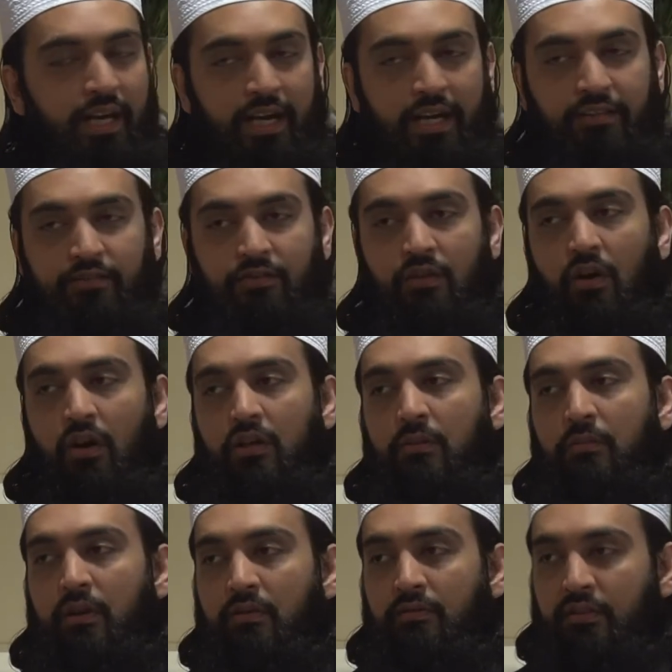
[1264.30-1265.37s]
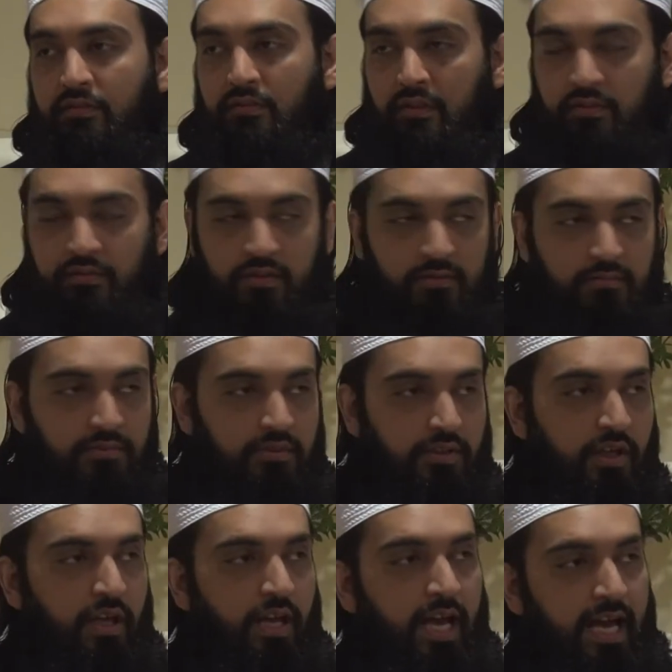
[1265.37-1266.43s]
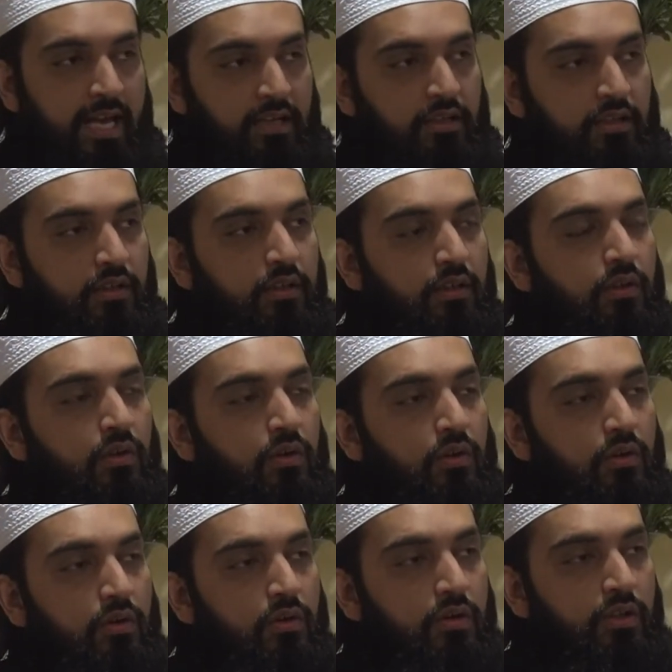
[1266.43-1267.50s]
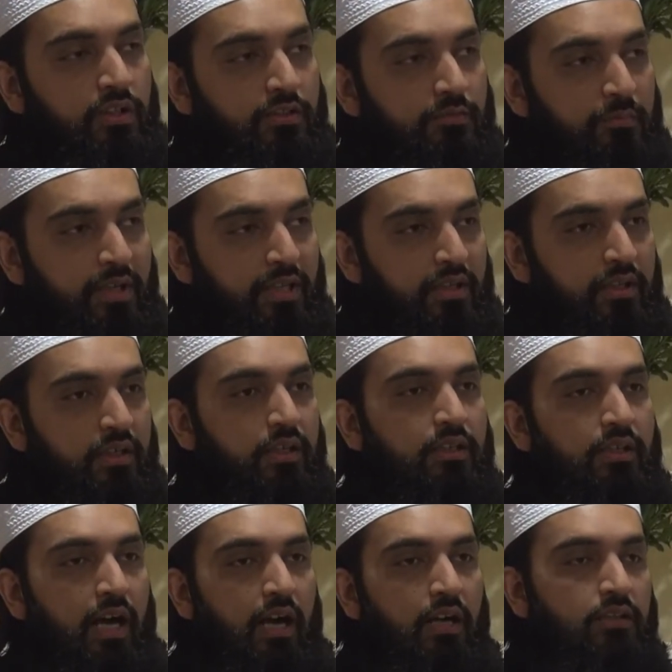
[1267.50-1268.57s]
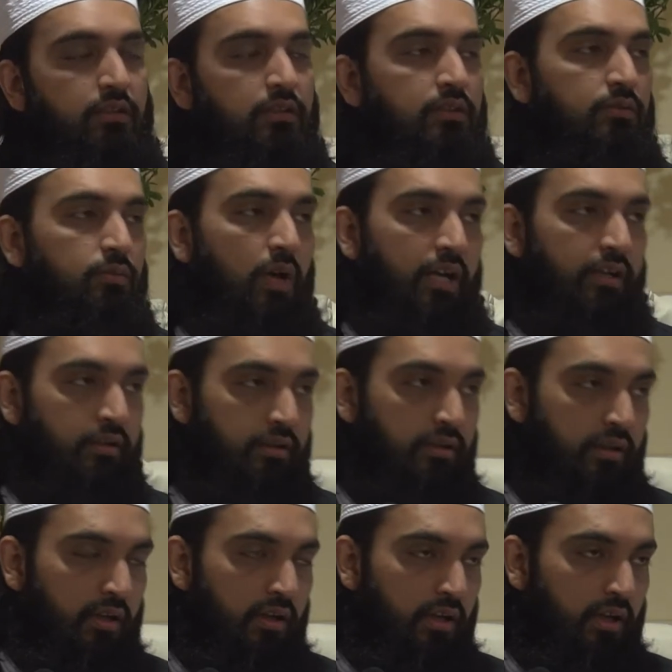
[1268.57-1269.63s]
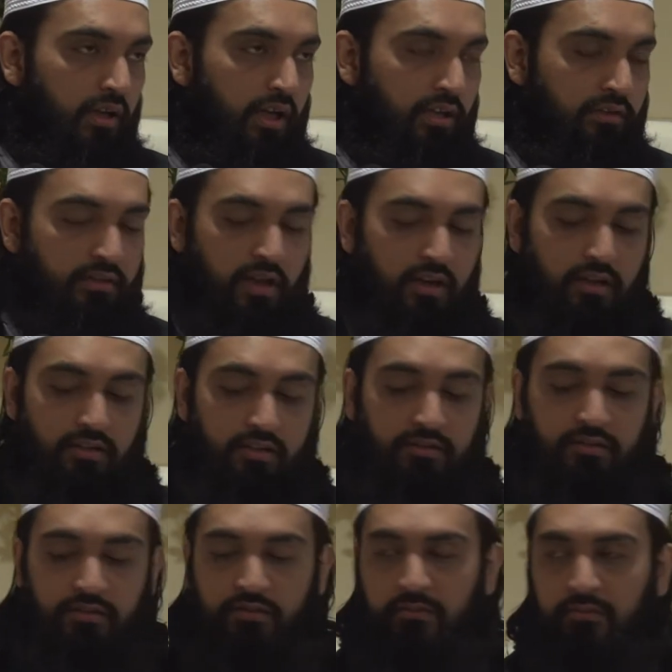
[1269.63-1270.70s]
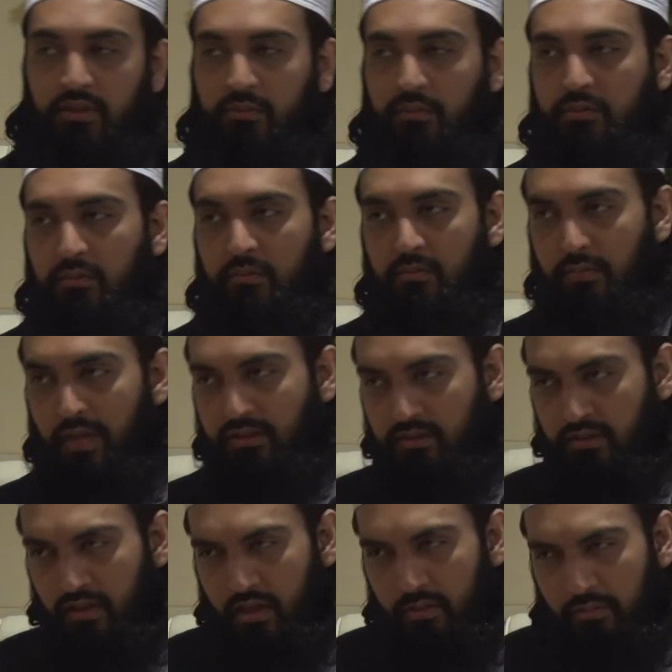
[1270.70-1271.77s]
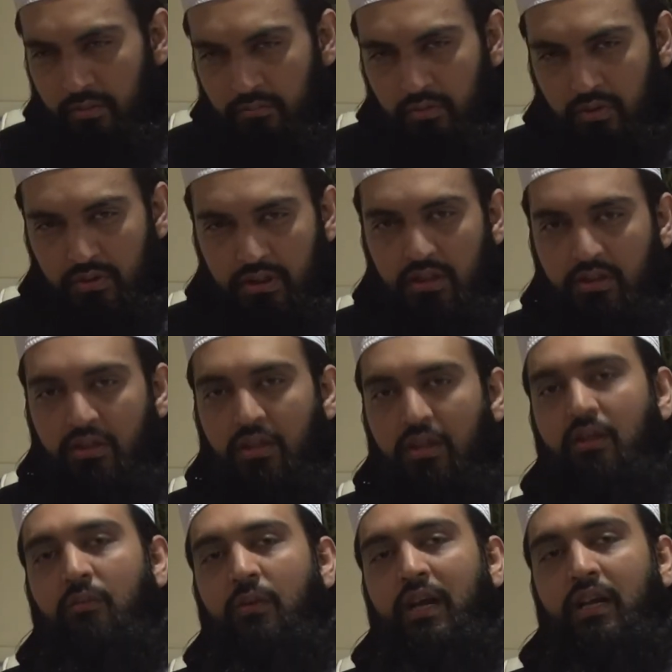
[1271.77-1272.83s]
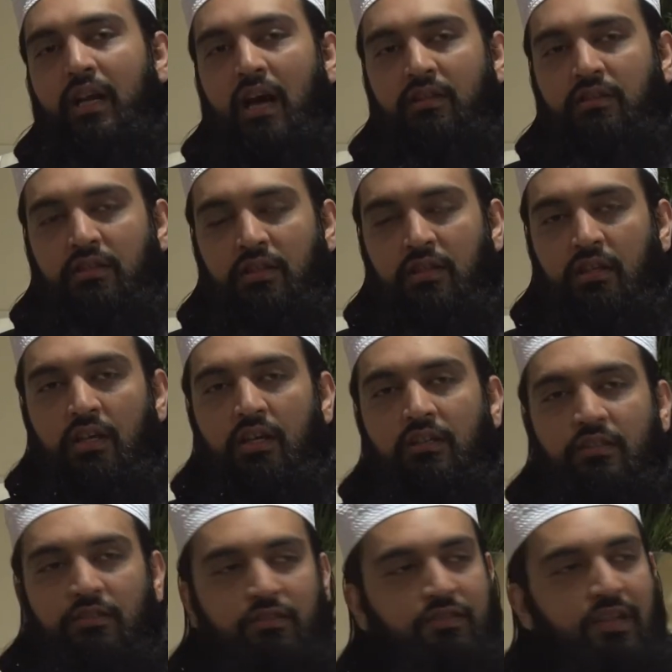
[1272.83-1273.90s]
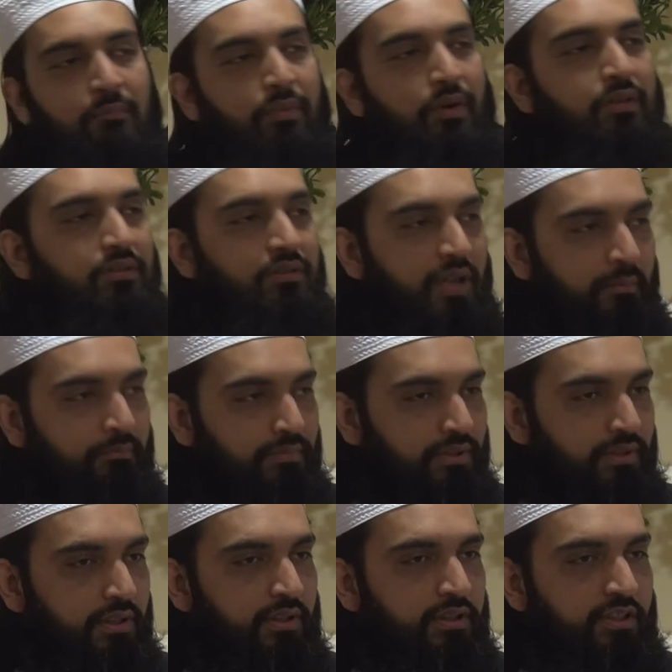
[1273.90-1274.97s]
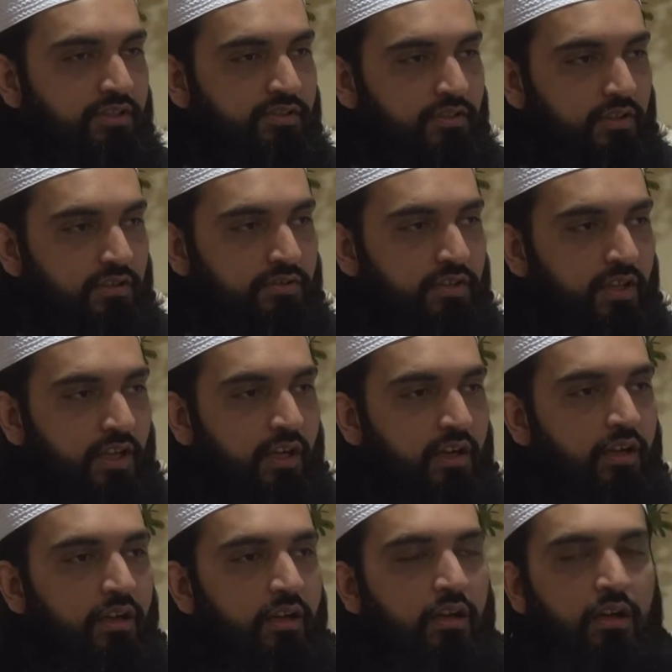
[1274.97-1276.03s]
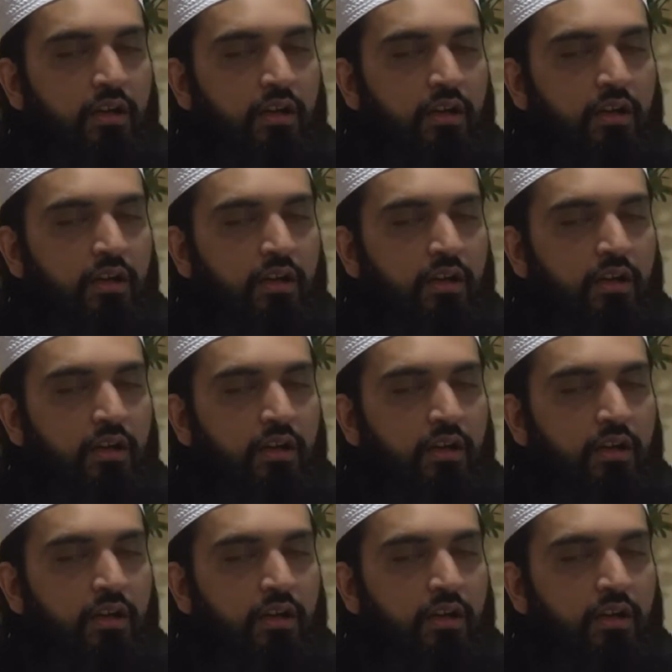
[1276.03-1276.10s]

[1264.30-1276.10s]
hairs on the Prophet's head or his beard that had turned white. Inshallah, this is something which will be mentioned in a bit more detail, but it actually there's a separate chapter discussing